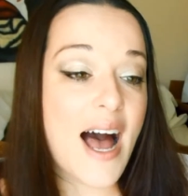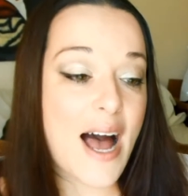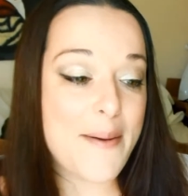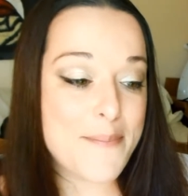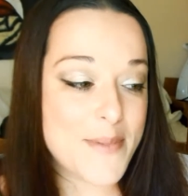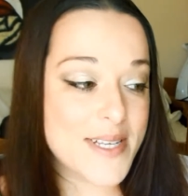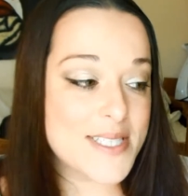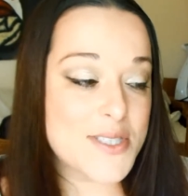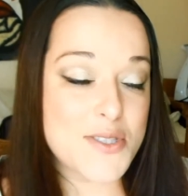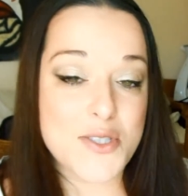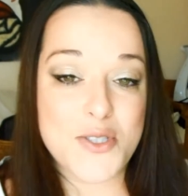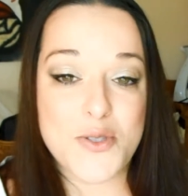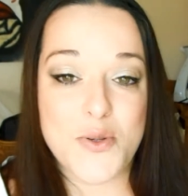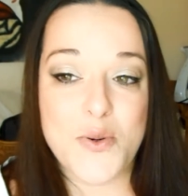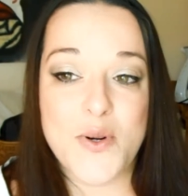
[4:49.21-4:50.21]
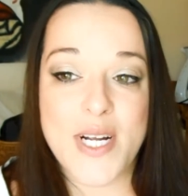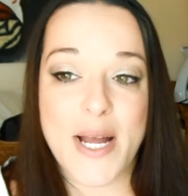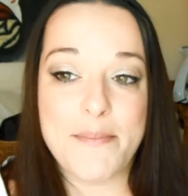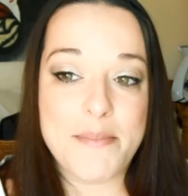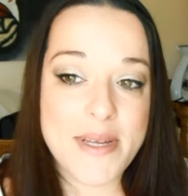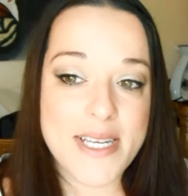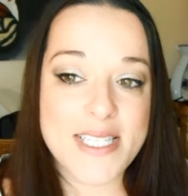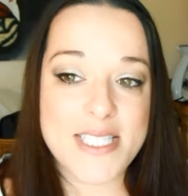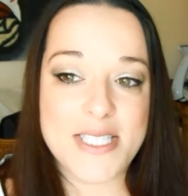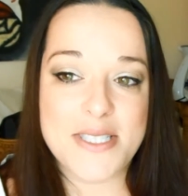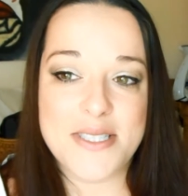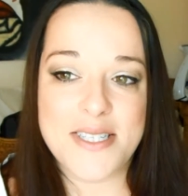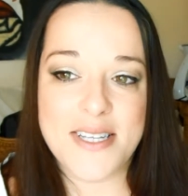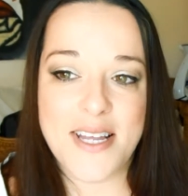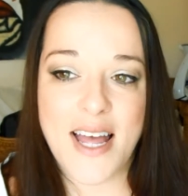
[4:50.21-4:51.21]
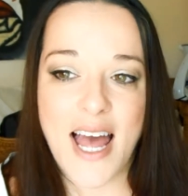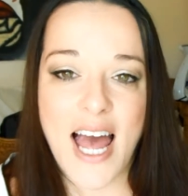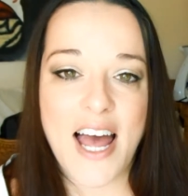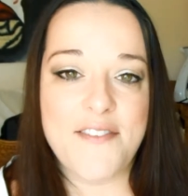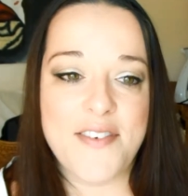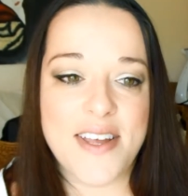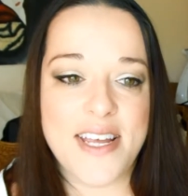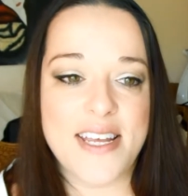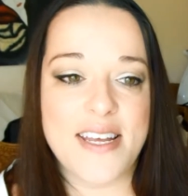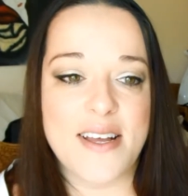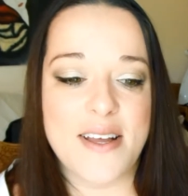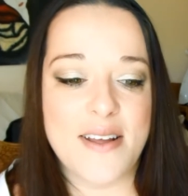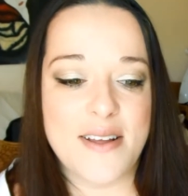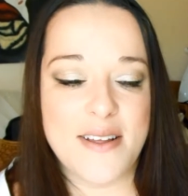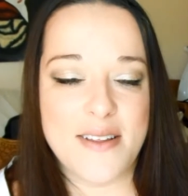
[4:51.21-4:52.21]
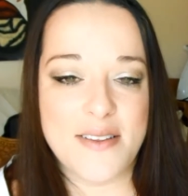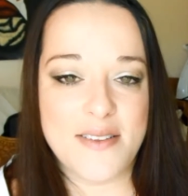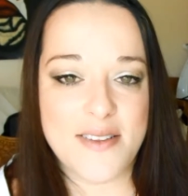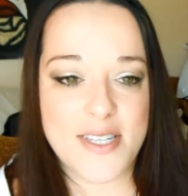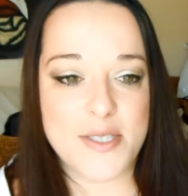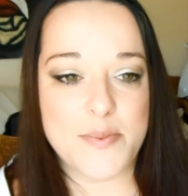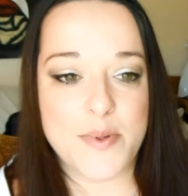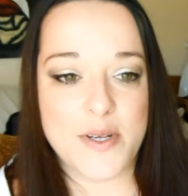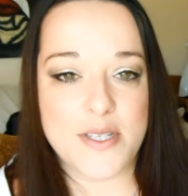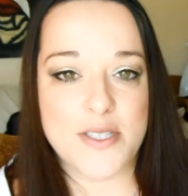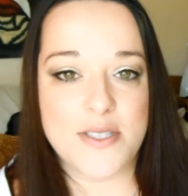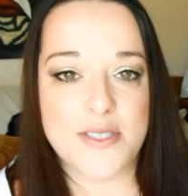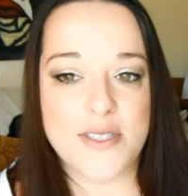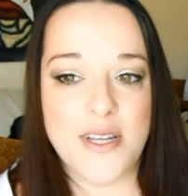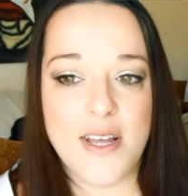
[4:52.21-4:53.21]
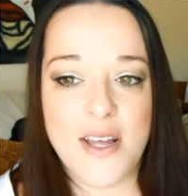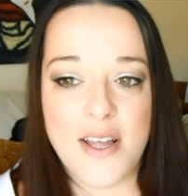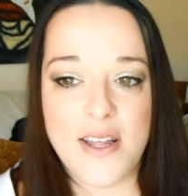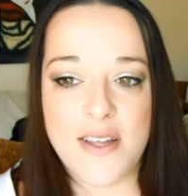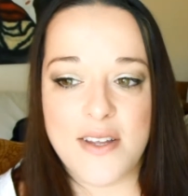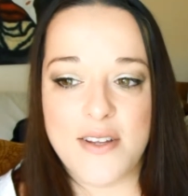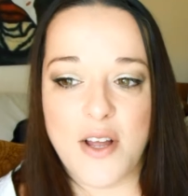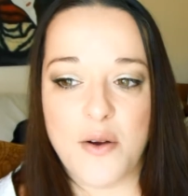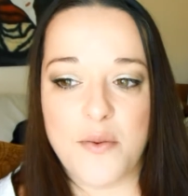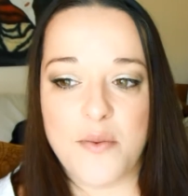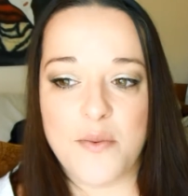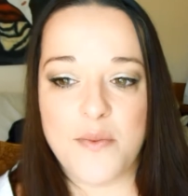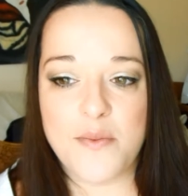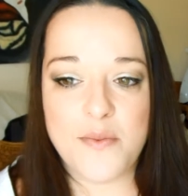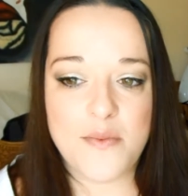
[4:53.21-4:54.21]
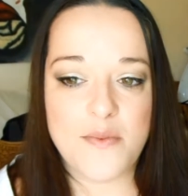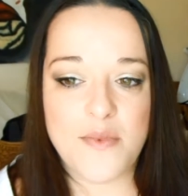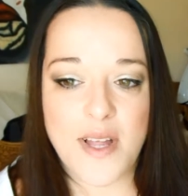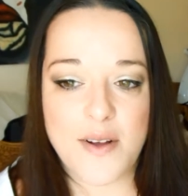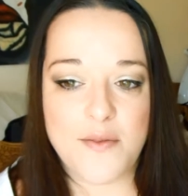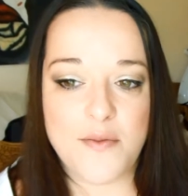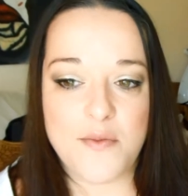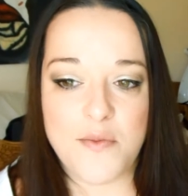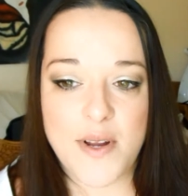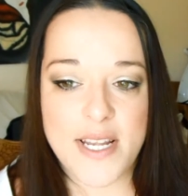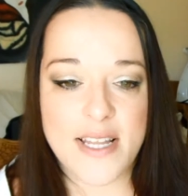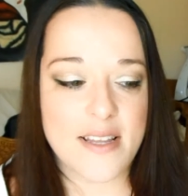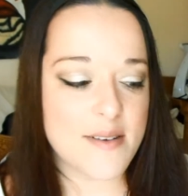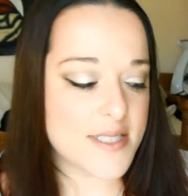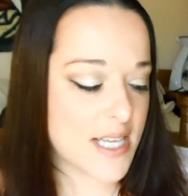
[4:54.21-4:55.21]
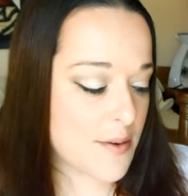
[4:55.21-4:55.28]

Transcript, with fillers: I miss the story. I miss having these books, you know, like reading them.